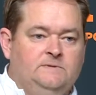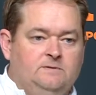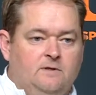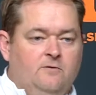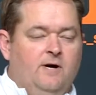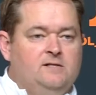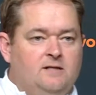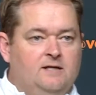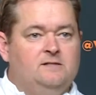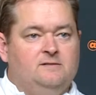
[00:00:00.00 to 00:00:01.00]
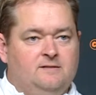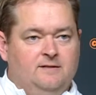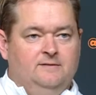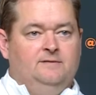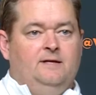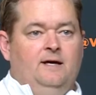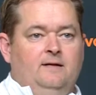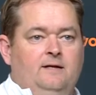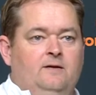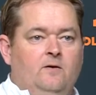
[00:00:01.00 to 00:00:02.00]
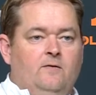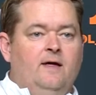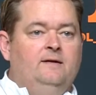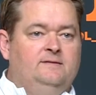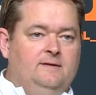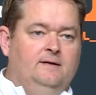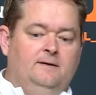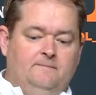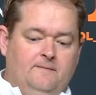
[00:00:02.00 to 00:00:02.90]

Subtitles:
Congratulations to Kate. Didn't know that.